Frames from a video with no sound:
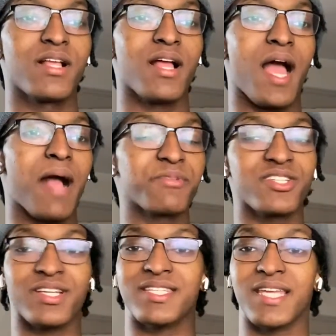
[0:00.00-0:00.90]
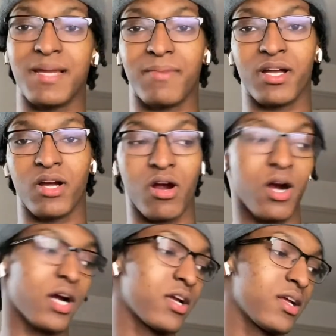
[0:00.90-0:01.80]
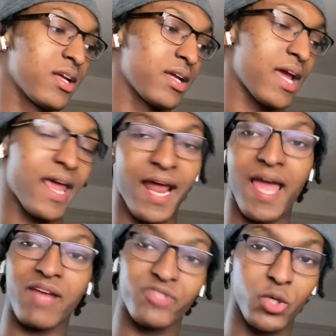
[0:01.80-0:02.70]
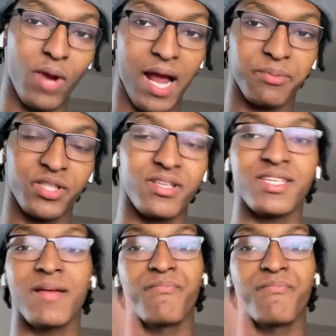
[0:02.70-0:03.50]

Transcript: I'm just gonna stay in my car, and I have two options.